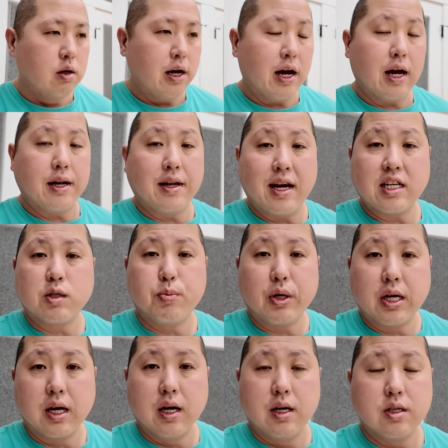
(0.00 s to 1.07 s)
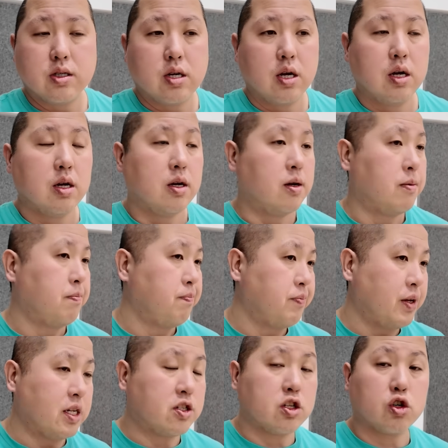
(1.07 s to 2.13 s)
And that's because
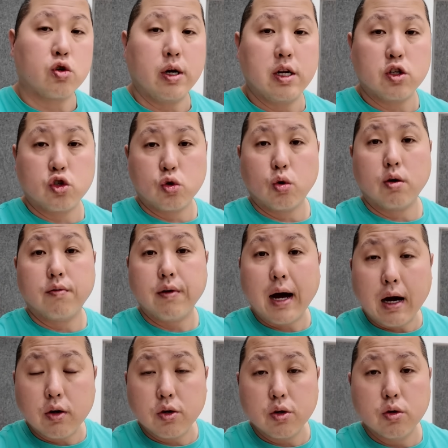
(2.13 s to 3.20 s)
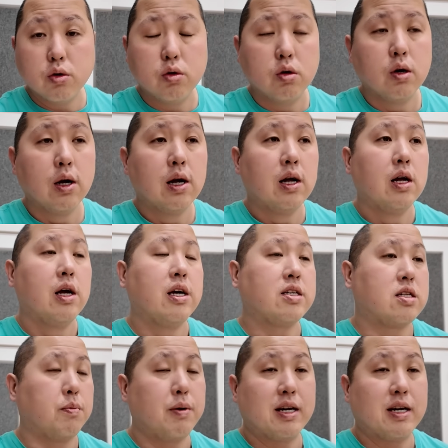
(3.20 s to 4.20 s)
it's the greatest store of value. It's the